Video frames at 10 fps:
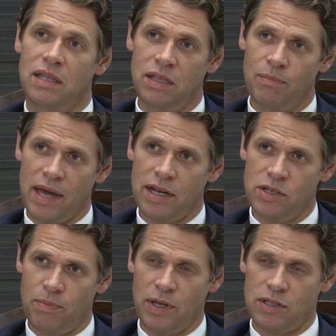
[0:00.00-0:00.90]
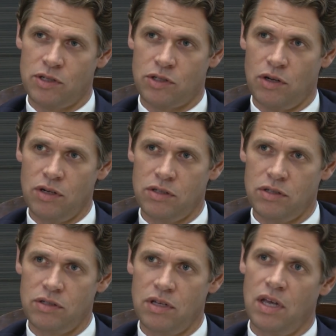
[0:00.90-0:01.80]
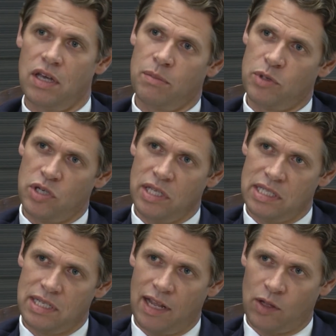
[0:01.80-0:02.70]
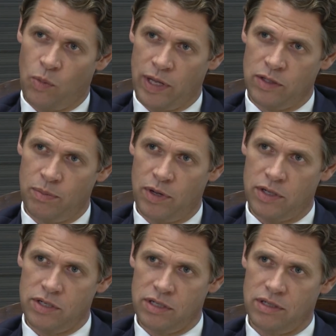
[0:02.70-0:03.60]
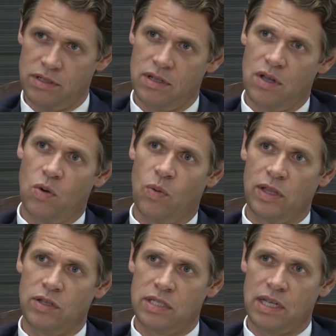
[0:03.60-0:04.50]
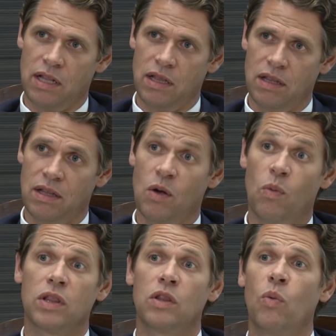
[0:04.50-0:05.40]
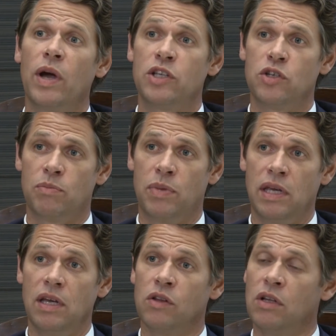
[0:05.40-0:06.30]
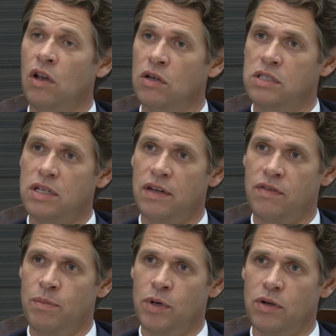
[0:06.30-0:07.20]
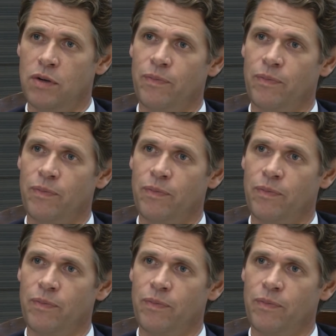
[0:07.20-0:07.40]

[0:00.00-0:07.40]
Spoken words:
the manager picks the stocks, and the machines select when to purchase, when to sell, what the weight should be on the long side of the book,